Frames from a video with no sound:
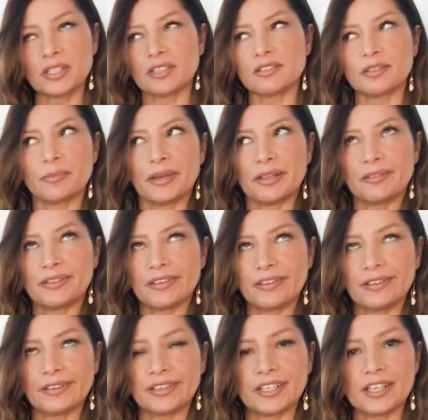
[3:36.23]
That's the main
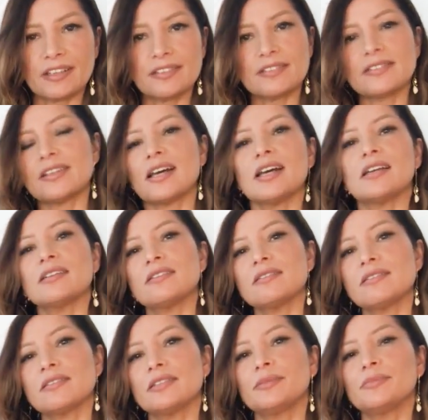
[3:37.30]
thing, I guess.
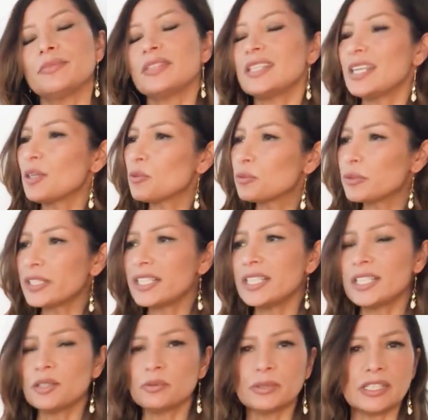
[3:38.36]
And they're
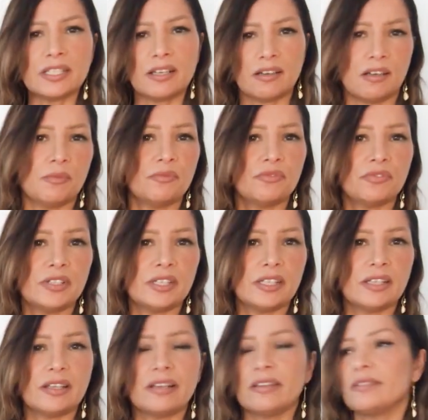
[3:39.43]
really, really comfy.
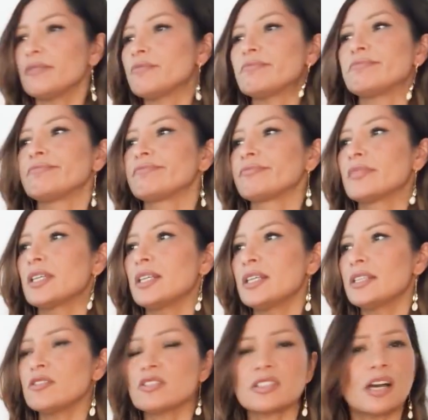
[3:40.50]
They're
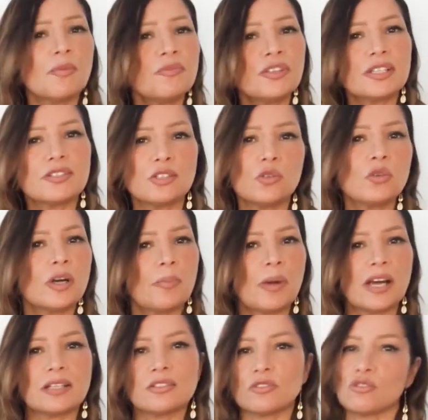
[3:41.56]
as comfy as yoga
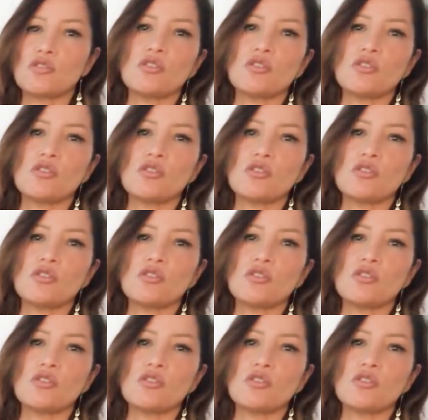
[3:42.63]
pants or